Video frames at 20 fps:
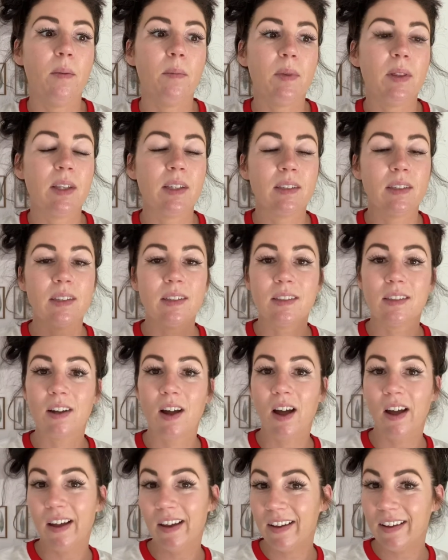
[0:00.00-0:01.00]
This is
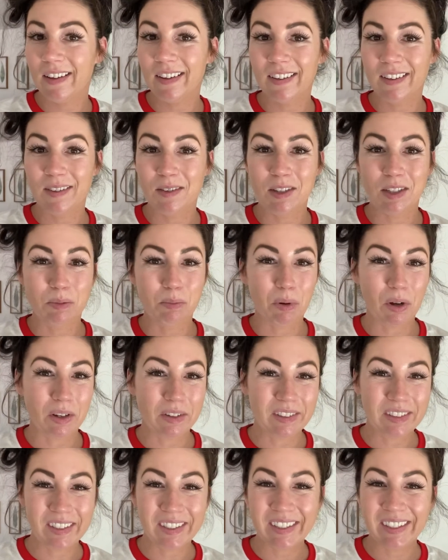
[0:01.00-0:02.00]
not
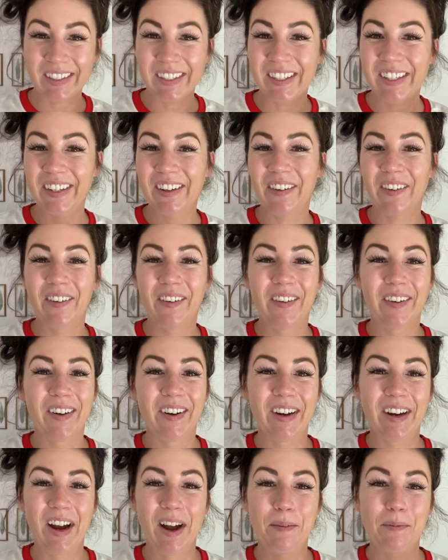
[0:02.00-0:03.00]
sponsored,
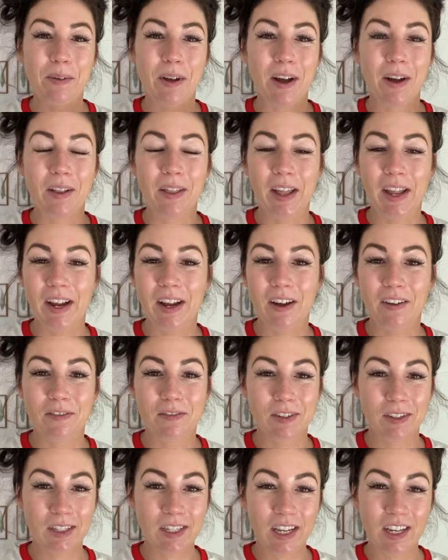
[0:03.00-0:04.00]
or I'm not like
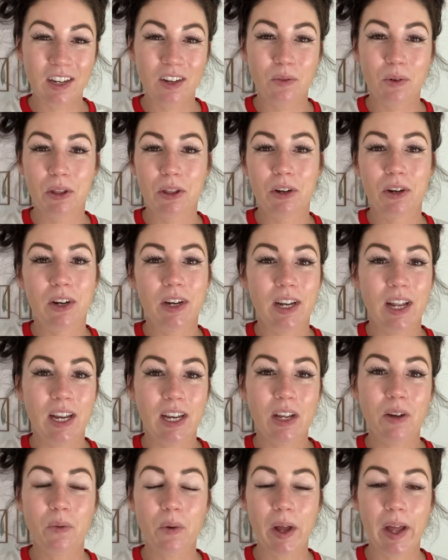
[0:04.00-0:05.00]
affiliated with her in
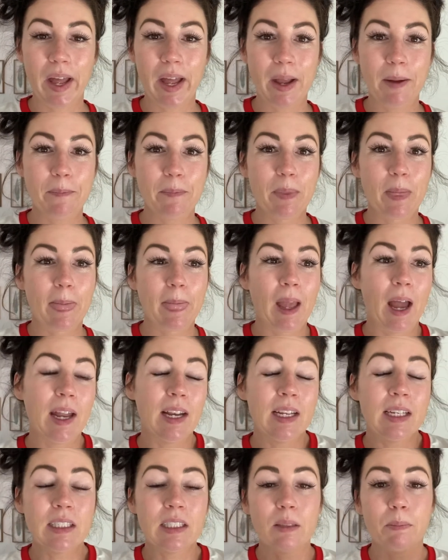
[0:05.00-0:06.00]
any way. I
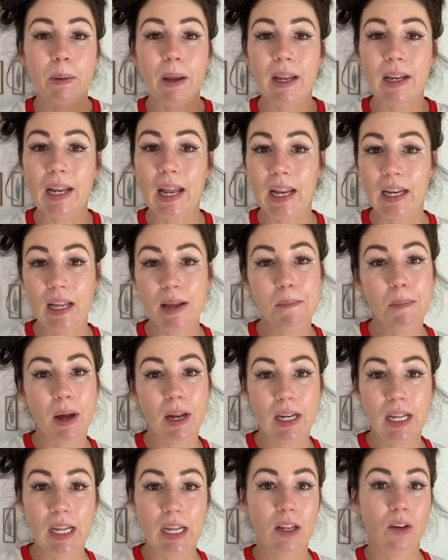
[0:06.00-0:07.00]
didn't spend any
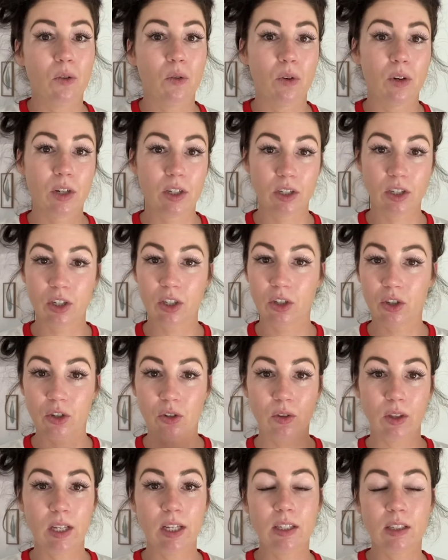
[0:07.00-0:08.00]
money in order to do
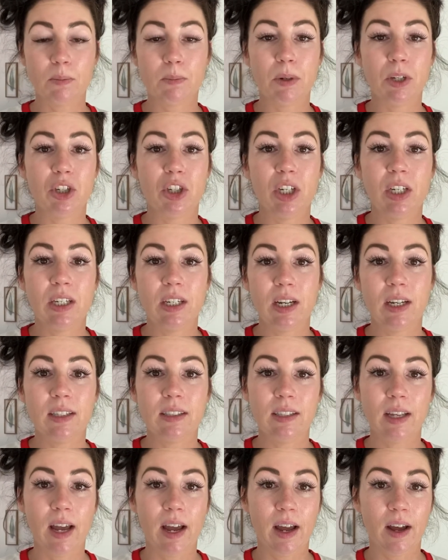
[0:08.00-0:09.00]
this, but she does
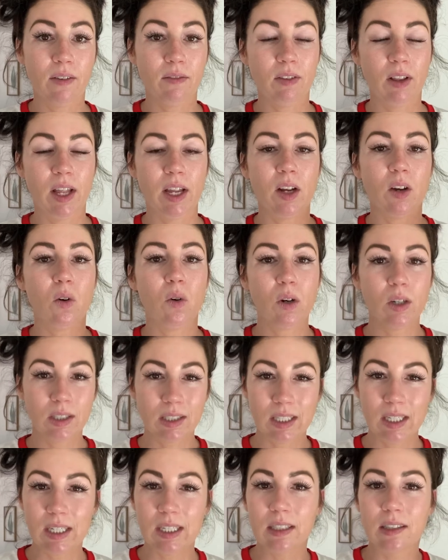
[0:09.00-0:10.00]
have like
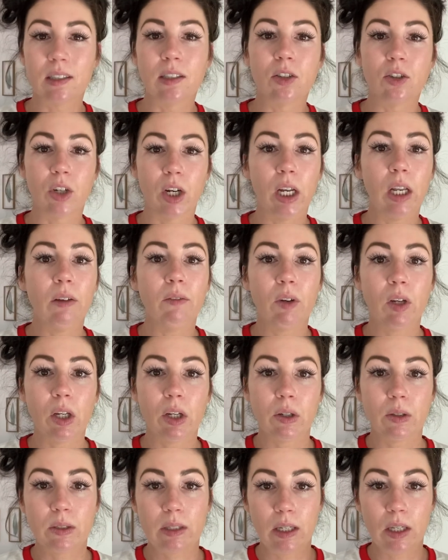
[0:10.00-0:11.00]
courses and training
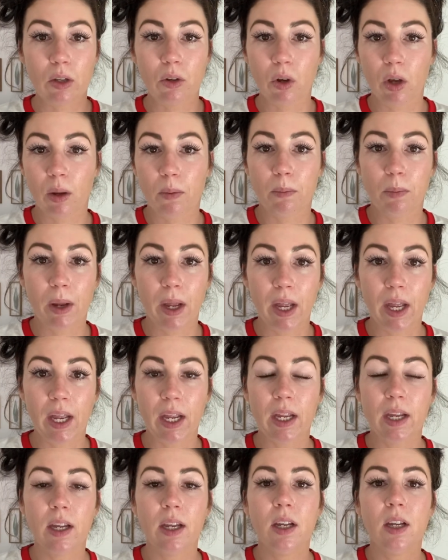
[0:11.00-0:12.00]
videos that you can pay